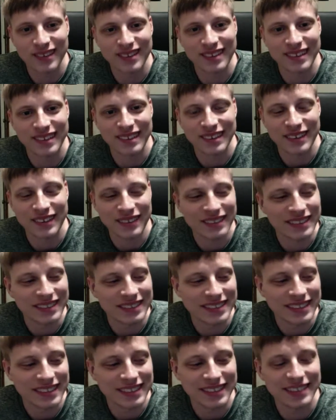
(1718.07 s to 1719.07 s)

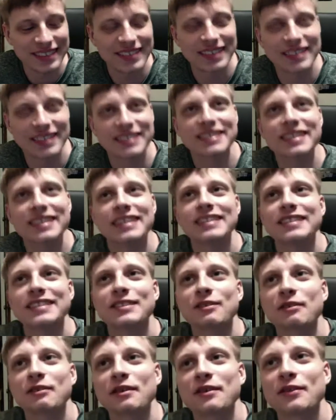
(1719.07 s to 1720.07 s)
It's
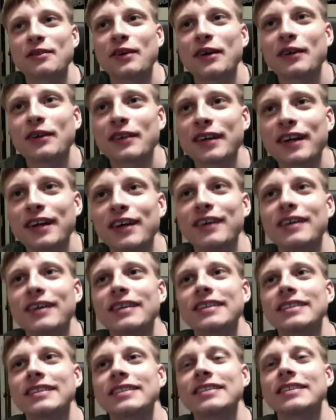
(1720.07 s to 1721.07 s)
sort of
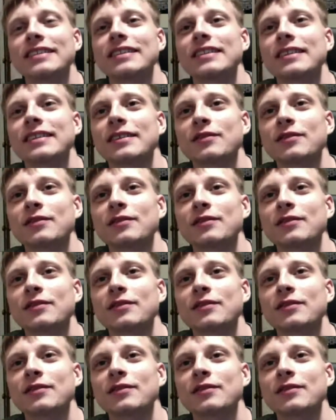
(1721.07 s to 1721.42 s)
hilarious. Like,